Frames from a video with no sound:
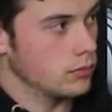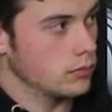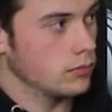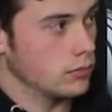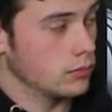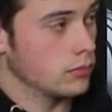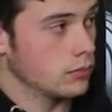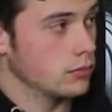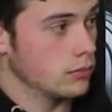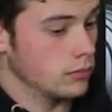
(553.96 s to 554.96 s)

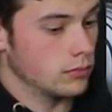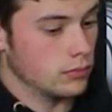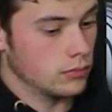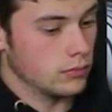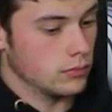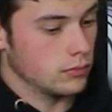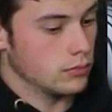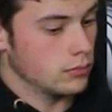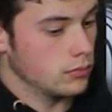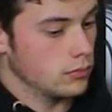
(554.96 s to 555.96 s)

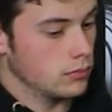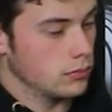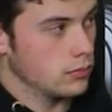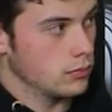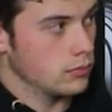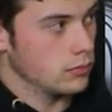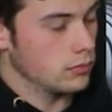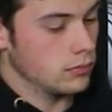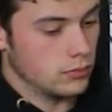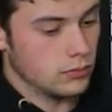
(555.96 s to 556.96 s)

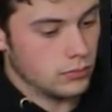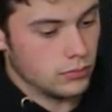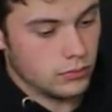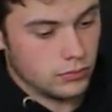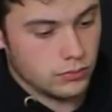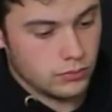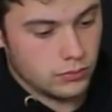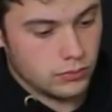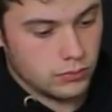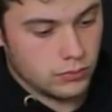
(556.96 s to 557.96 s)

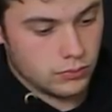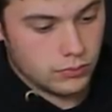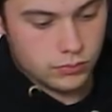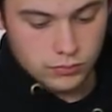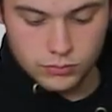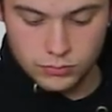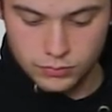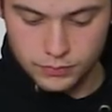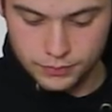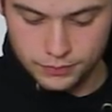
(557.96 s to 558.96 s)

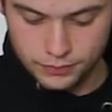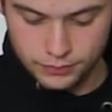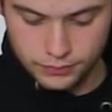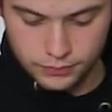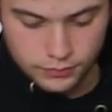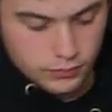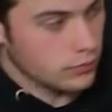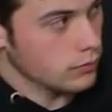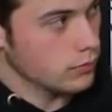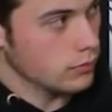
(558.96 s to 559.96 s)

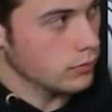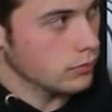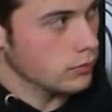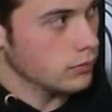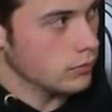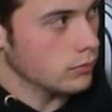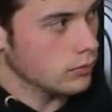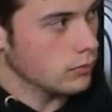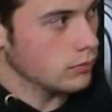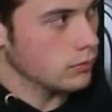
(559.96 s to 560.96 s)

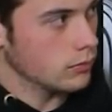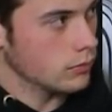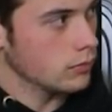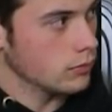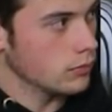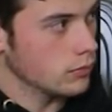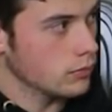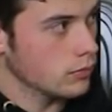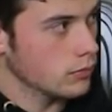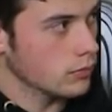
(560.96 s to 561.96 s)
No words are spoken by the person on screen.